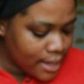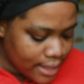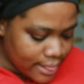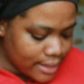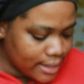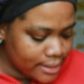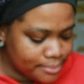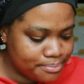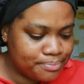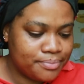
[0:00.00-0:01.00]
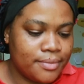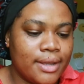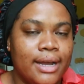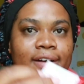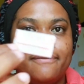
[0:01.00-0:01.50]
And then
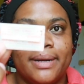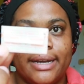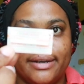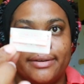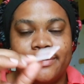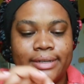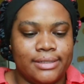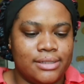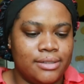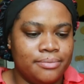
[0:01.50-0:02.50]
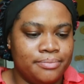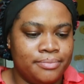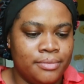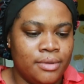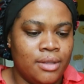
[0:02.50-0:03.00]
I have my razor.
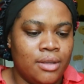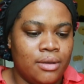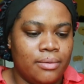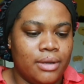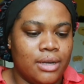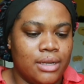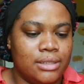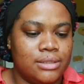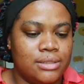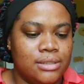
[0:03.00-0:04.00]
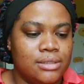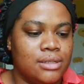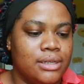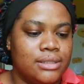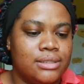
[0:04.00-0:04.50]
What do you call this? This is
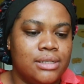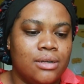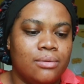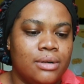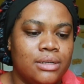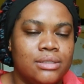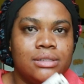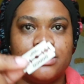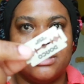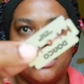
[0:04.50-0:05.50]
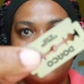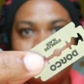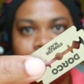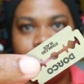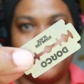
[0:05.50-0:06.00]
not the stick one, this is the
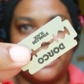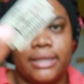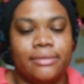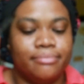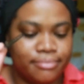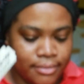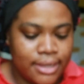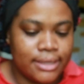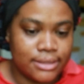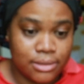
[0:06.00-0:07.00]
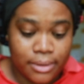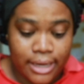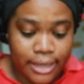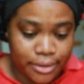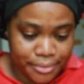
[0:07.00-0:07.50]
blade. This is what
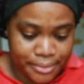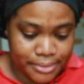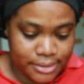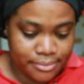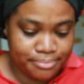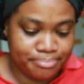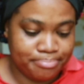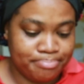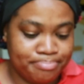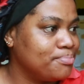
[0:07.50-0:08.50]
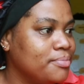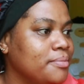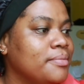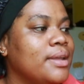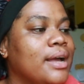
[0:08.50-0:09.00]
I use.
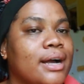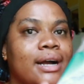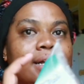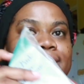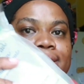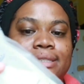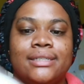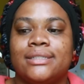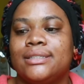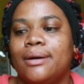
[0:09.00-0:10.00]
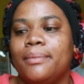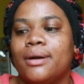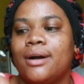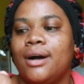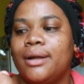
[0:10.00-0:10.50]
I got some
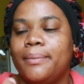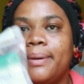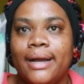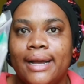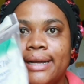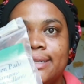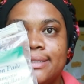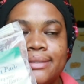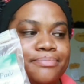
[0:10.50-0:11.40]
cotton pads,